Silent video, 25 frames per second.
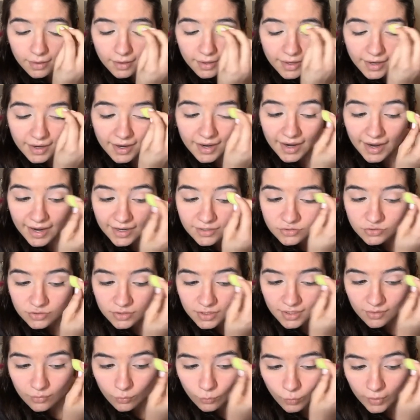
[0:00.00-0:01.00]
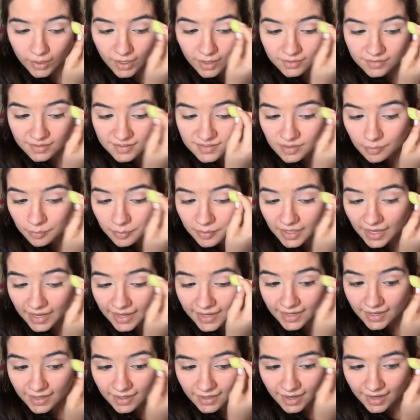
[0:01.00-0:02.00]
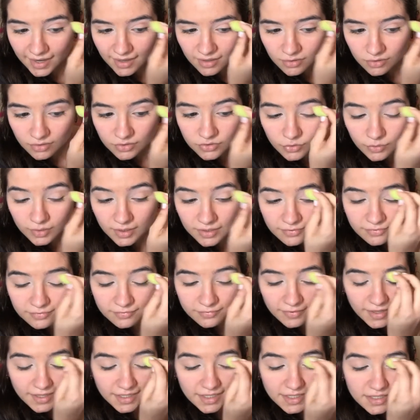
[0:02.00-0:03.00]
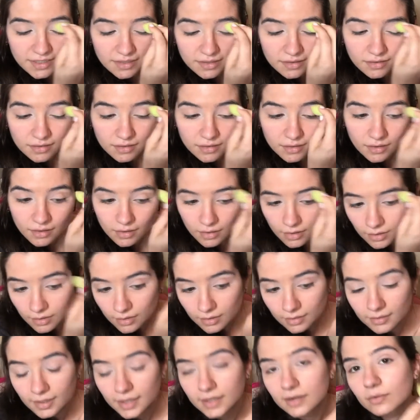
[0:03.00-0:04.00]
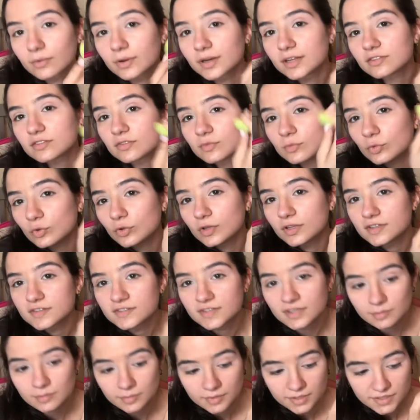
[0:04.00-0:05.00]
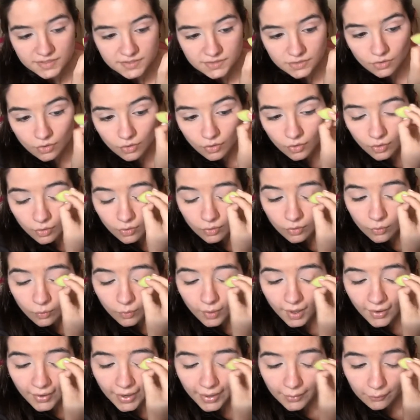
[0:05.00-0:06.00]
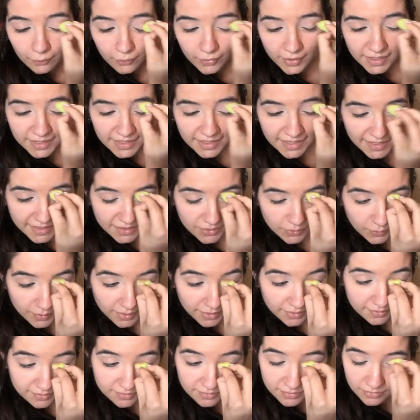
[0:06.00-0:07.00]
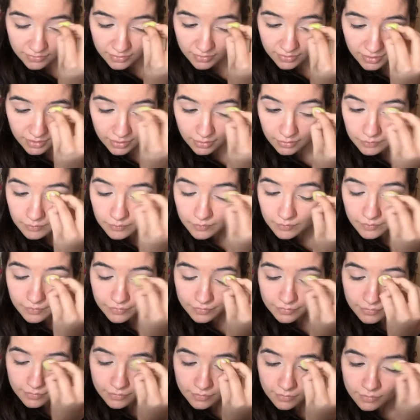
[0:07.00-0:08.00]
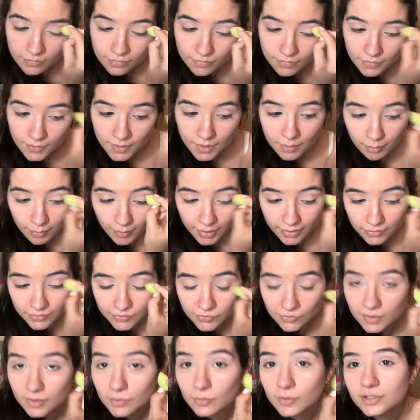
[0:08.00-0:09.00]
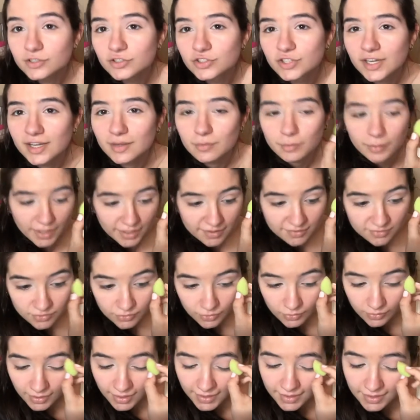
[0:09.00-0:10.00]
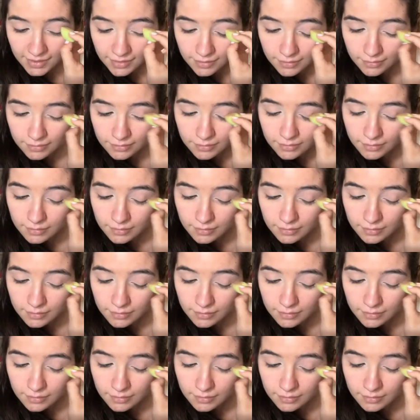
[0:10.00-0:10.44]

And it actually, when it does apply it, it kind of looks already faded, like already smooth and seamless. Oh wow, I really like the way that this is looking. Mind you, it's only one shade, but I still like it.